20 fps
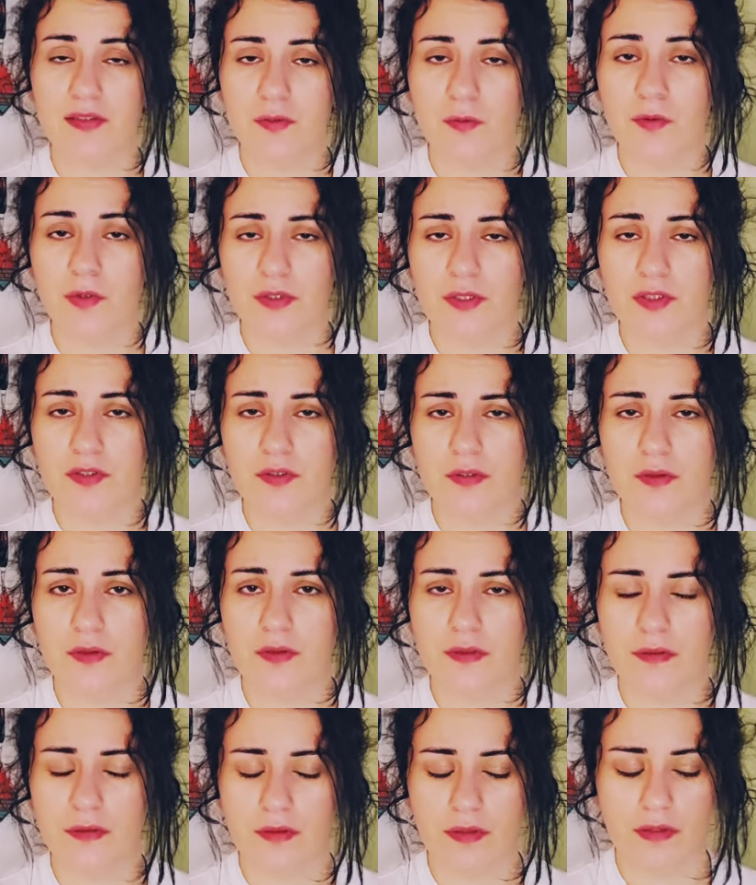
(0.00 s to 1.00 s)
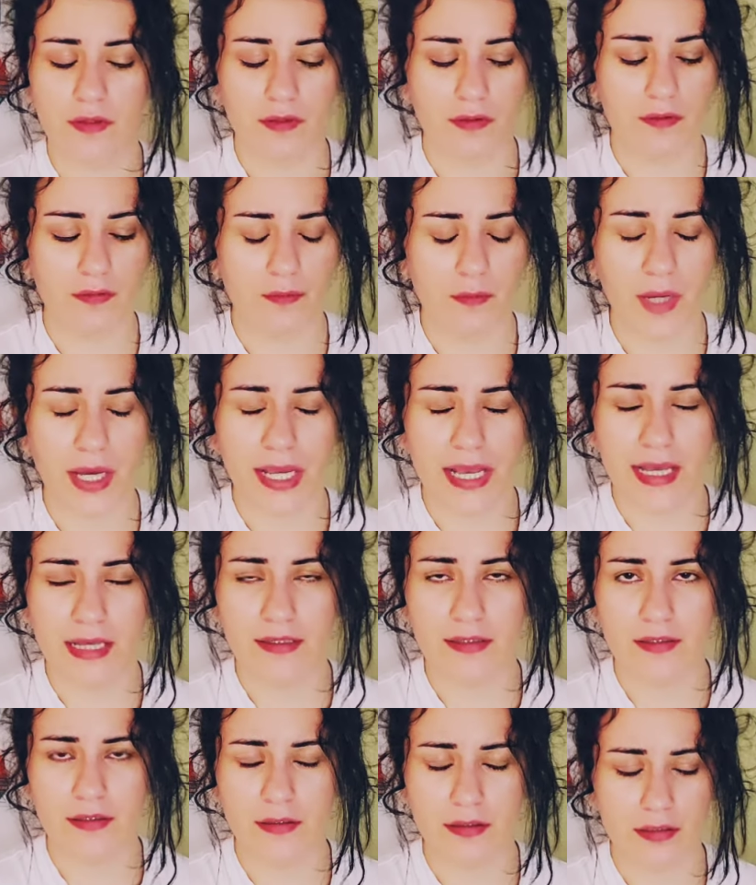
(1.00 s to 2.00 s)
towards my
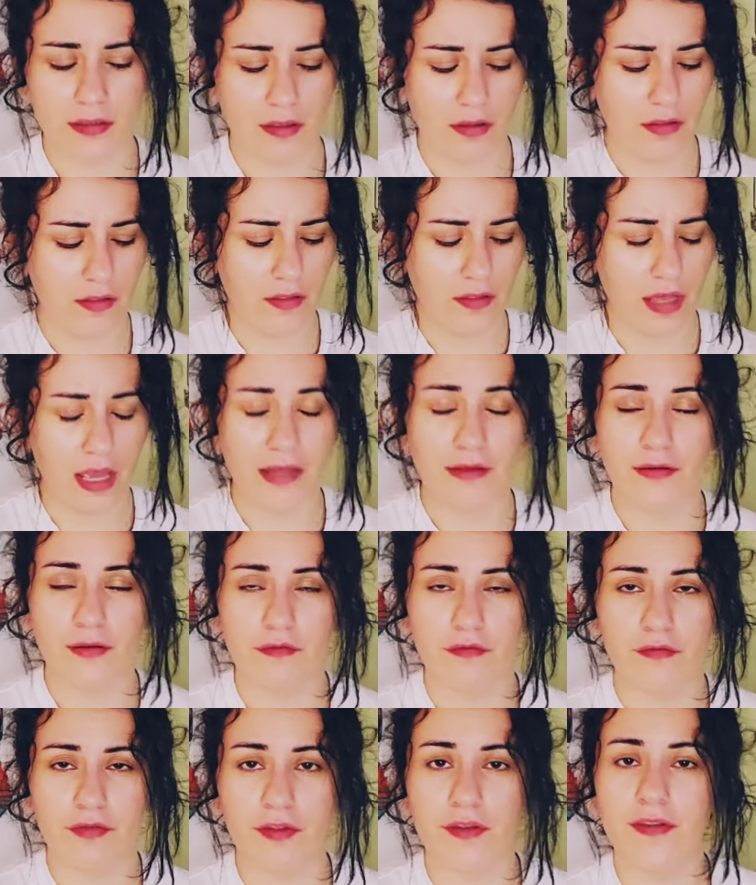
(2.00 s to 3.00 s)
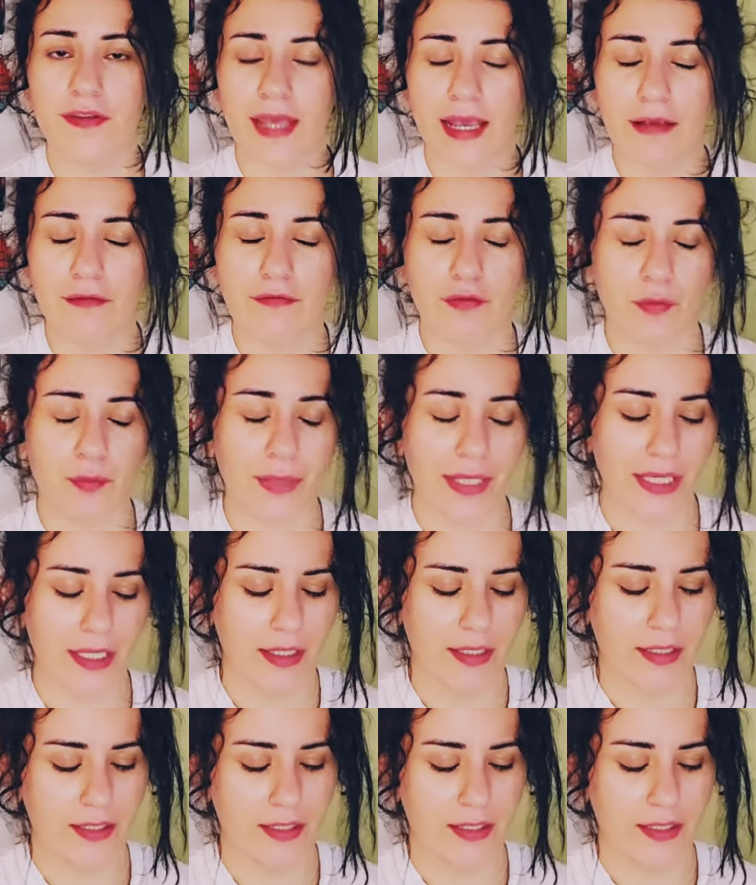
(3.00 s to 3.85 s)
end, the end of the day for me.